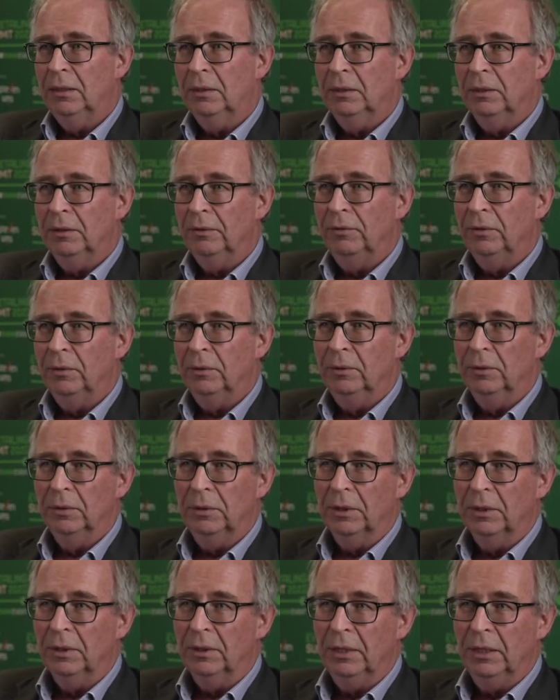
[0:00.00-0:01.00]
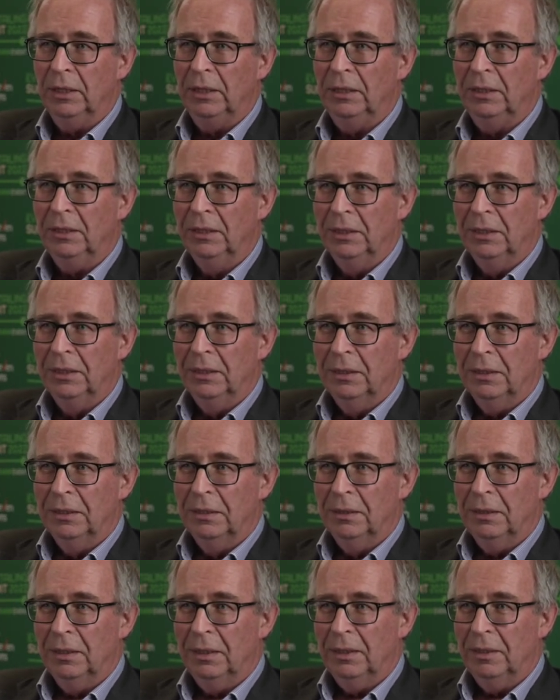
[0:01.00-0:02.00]
If you look at the
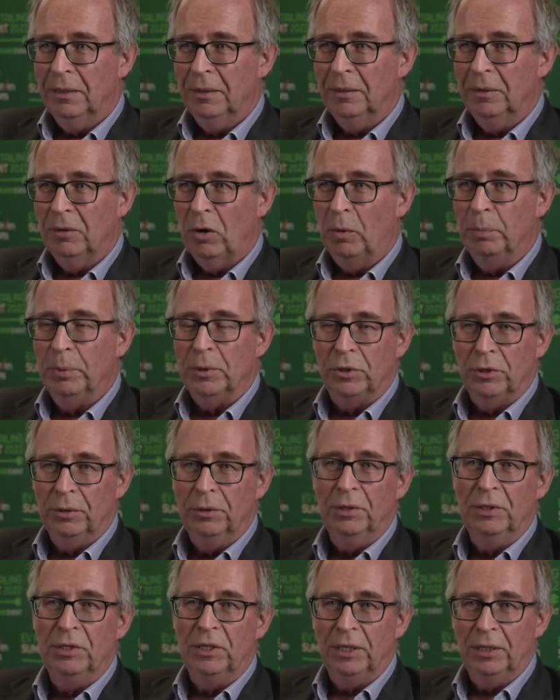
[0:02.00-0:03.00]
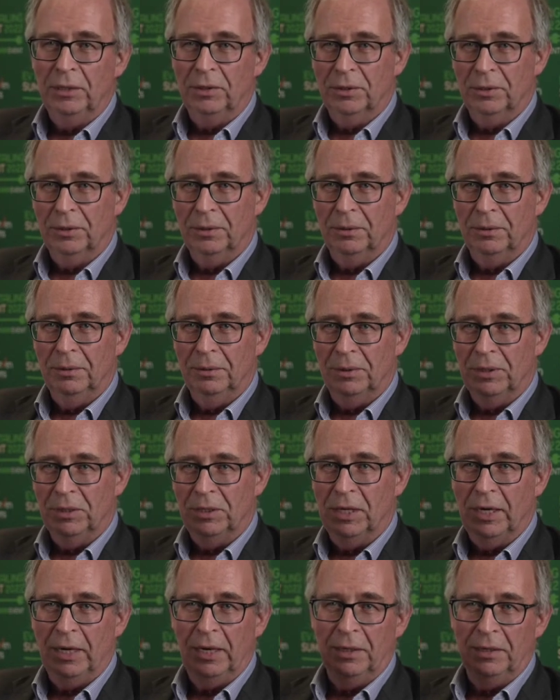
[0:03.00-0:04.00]
opportunity to
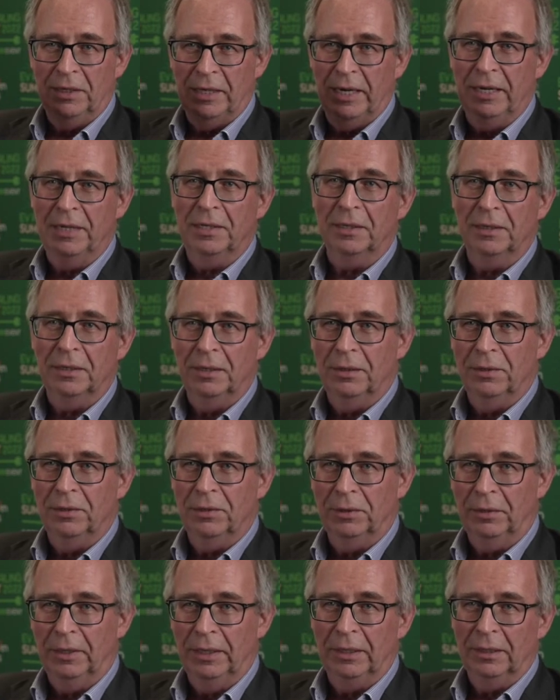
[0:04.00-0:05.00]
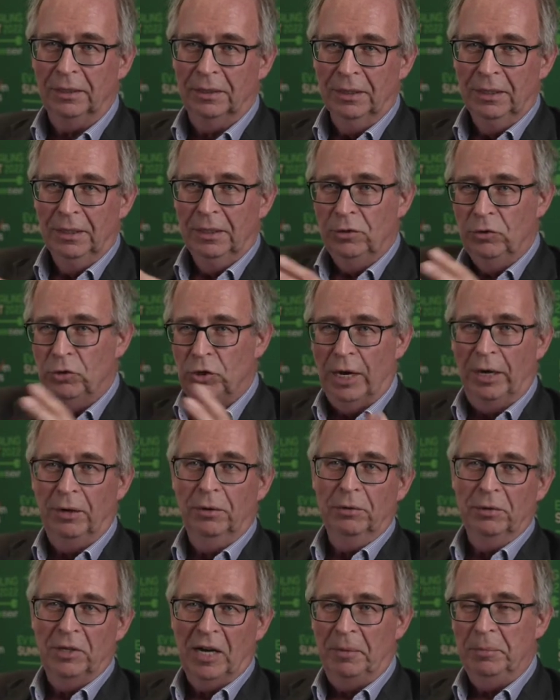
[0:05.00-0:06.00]
take data and to link
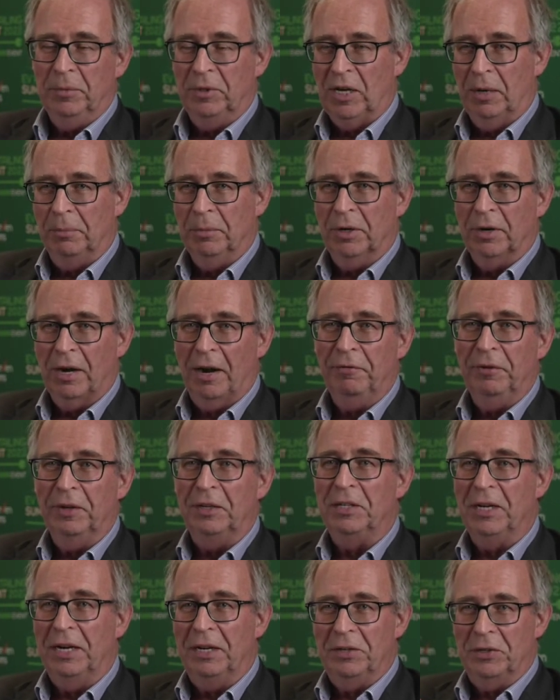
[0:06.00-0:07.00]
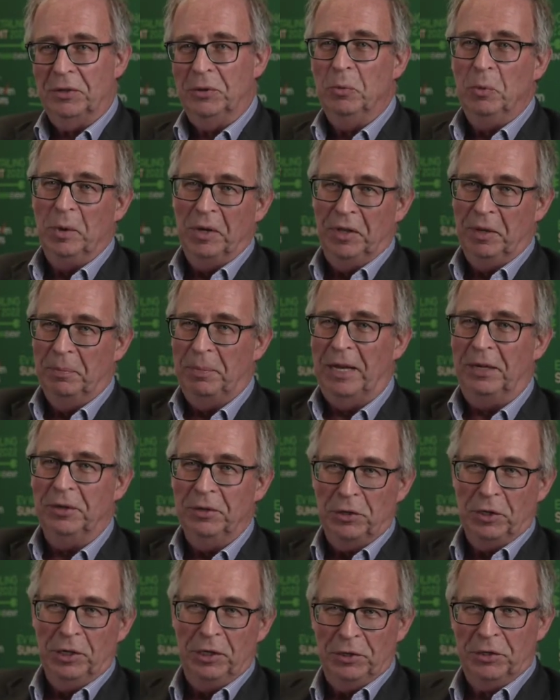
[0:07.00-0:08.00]
general demographic data with the
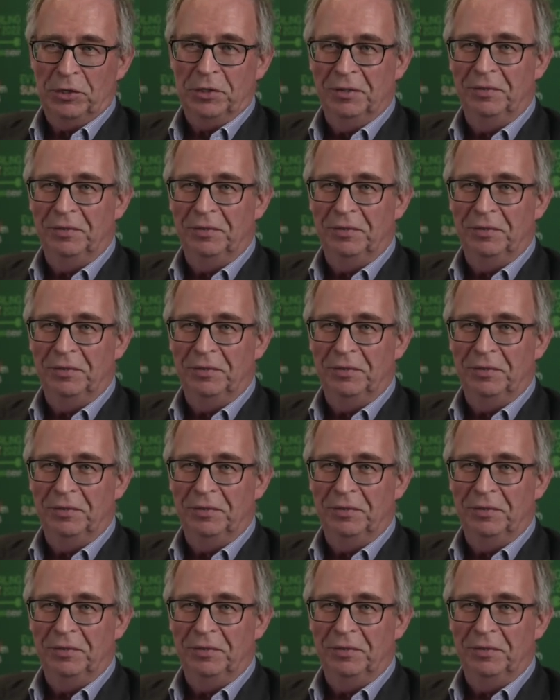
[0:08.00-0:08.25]
penetration of